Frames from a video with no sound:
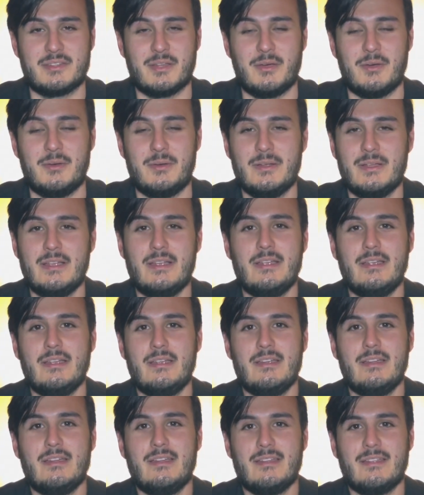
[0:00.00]
So
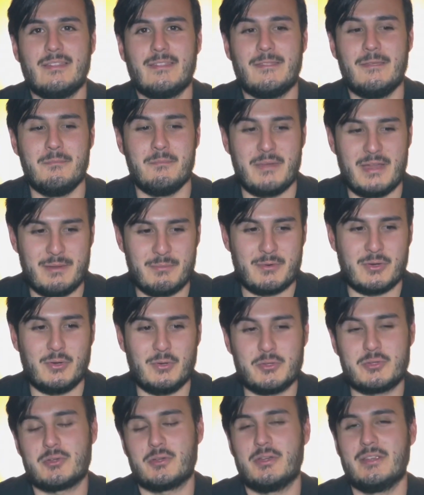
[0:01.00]
the meme
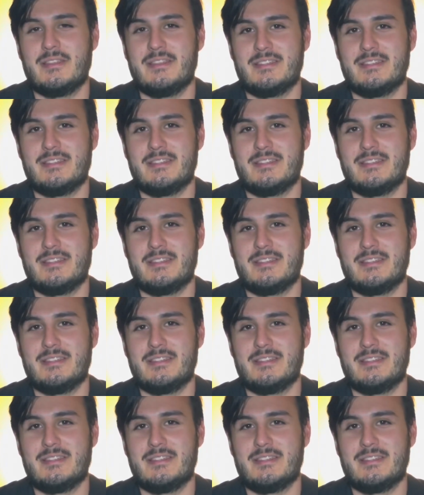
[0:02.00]
culture in